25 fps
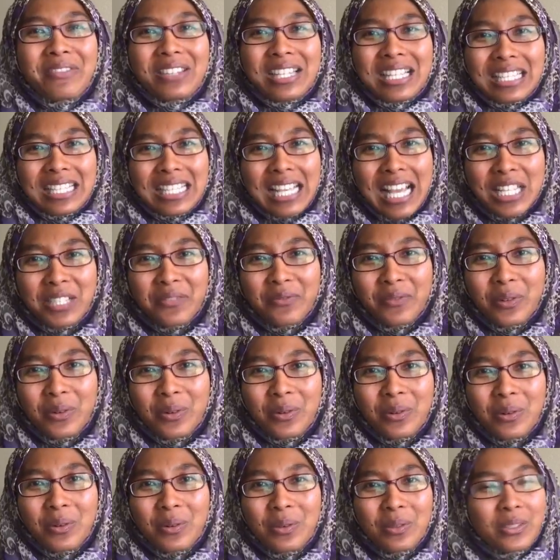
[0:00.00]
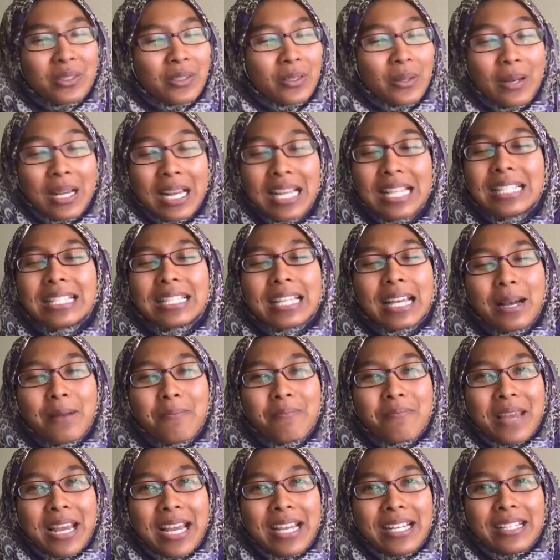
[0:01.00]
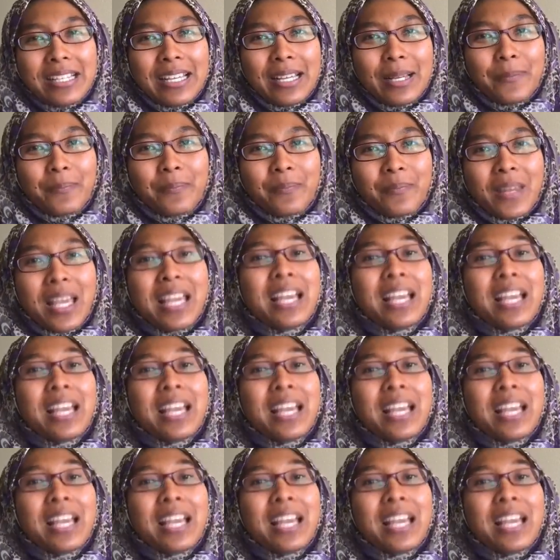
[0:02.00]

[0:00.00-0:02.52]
successful, so it's amazing.